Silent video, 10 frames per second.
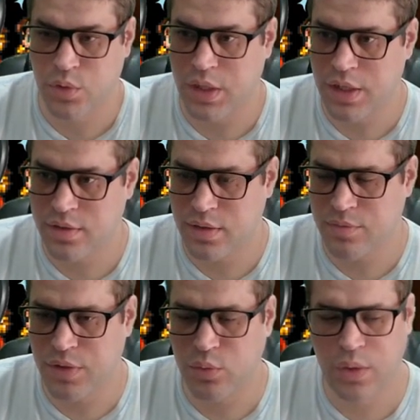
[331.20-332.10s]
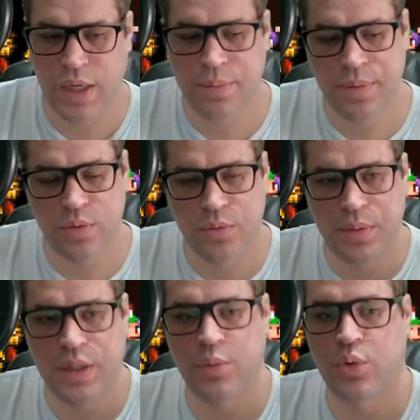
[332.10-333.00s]
Okay, the same thing will happen.
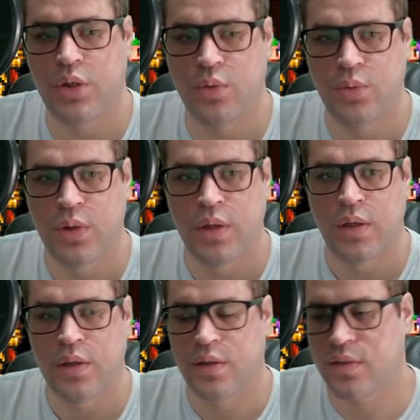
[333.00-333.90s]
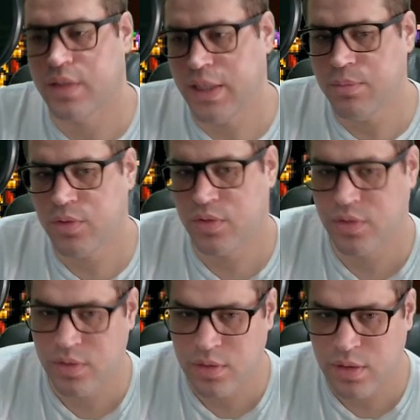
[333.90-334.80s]
Urpina will kill the
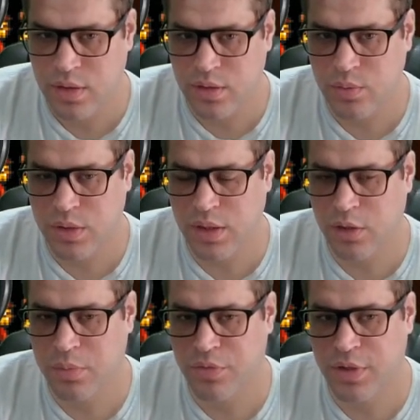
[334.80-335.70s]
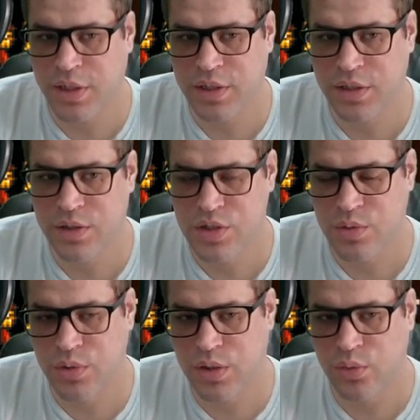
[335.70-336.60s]
slimes. And with the help of Darque,
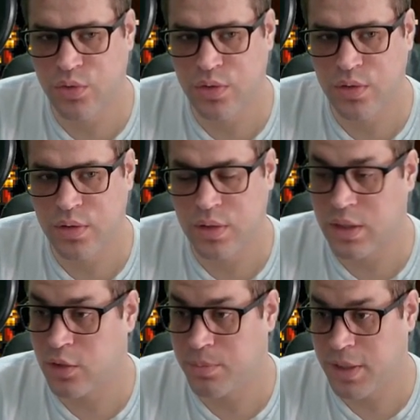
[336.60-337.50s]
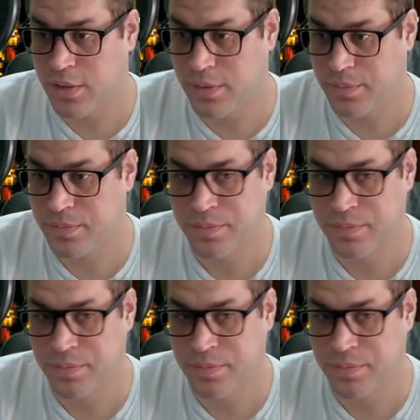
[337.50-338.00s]
she will kill the Chimera.